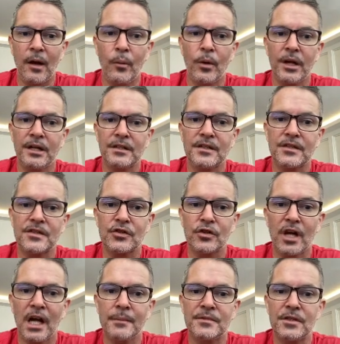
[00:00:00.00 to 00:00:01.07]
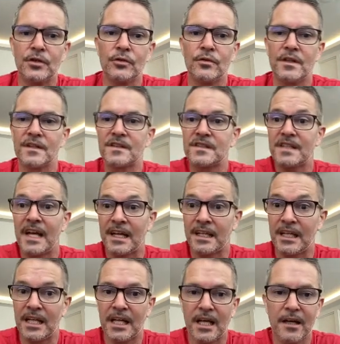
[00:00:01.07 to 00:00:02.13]
want to describe to you this
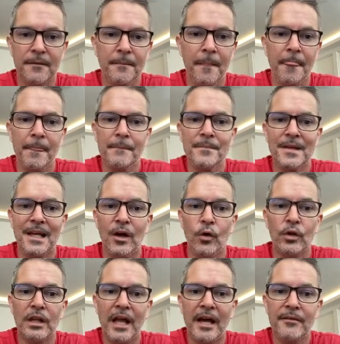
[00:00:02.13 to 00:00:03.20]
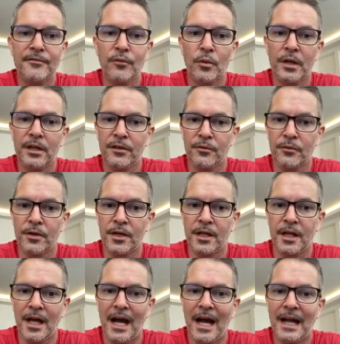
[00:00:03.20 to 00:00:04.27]
technique. On line
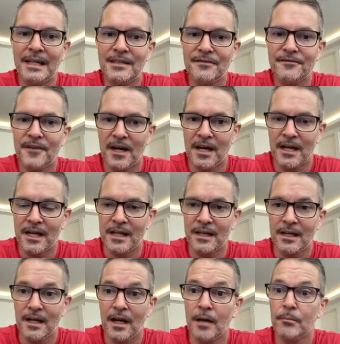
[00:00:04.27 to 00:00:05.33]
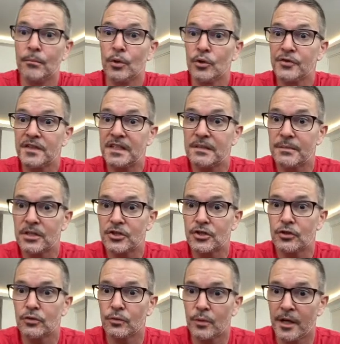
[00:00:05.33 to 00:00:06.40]
43, I define a
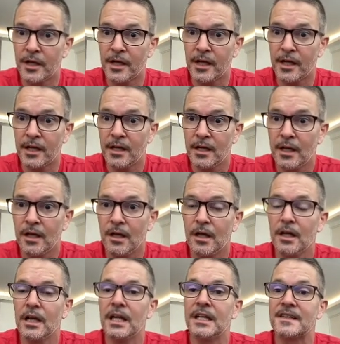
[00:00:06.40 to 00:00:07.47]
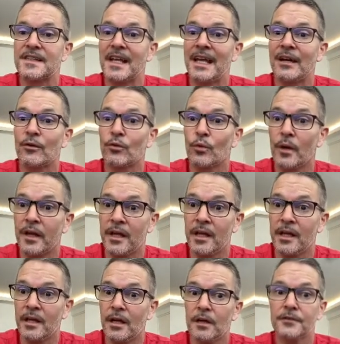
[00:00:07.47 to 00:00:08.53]
multidimensional array. It's an
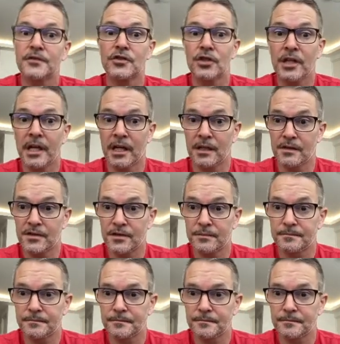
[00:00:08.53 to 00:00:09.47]
array of strings.